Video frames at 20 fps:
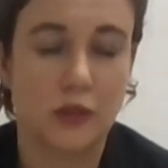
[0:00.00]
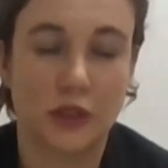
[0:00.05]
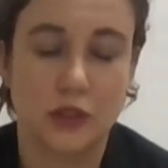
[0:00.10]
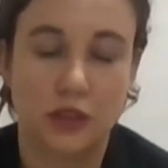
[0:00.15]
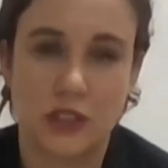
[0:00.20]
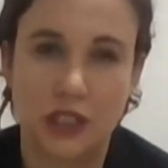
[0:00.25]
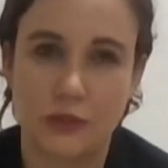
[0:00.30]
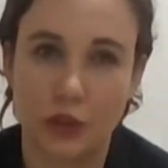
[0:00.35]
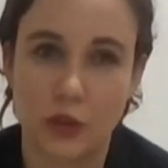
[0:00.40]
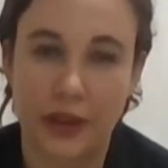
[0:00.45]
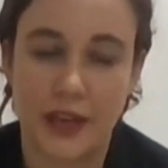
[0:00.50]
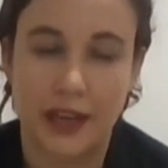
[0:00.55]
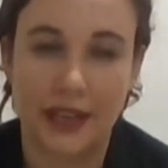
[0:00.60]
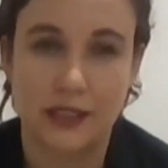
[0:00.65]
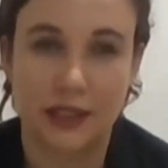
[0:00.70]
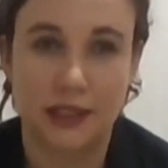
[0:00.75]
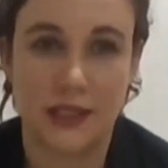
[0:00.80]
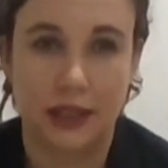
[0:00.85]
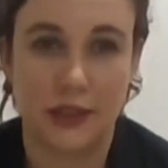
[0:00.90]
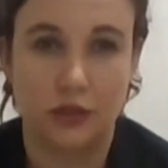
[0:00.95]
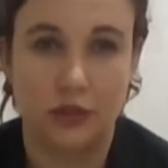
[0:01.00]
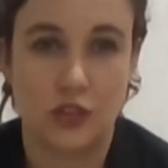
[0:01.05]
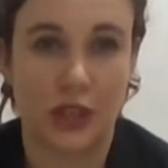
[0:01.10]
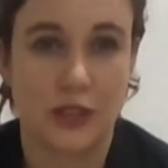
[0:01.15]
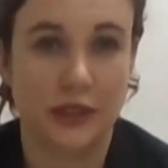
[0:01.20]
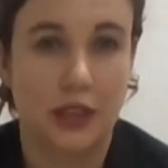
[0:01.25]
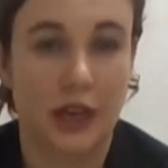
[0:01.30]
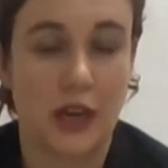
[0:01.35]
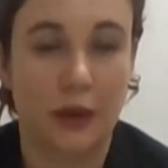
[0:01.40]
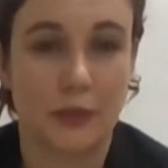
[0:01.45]
There's several cases out of
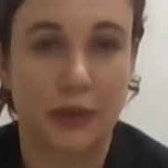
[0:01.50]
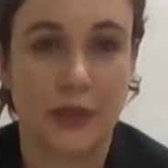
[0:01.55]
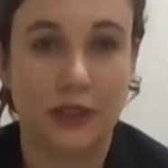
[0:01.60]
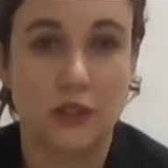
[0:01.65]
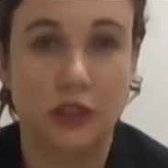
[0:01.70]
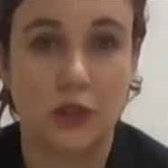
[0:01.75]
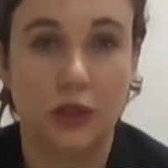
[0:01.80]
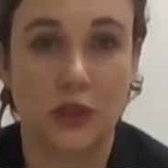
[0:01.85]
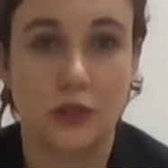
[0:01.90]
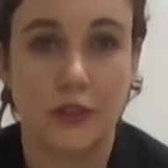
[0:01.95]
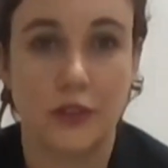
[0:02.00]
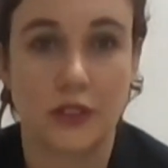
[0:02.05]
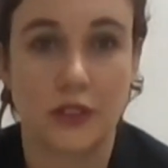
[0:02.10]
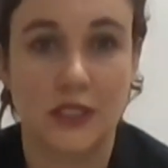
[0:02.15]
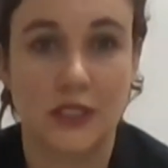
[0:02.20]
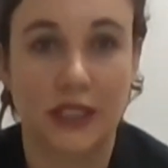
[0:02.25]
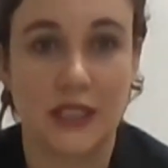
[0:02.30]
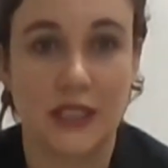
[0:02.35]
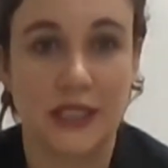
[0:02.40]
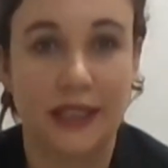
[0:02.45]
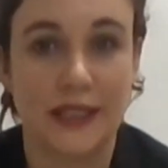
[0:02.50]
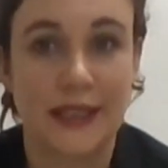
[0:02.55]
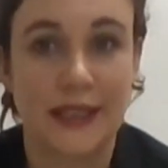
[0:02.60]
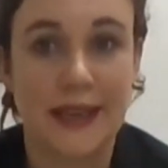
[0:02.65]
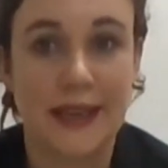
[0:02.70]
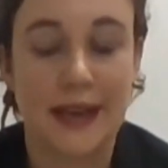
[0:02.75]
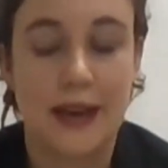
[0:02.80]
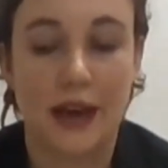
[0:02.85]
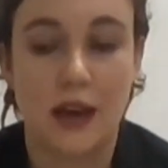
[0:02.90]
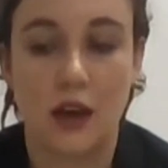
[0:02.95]
Johns Hopkins University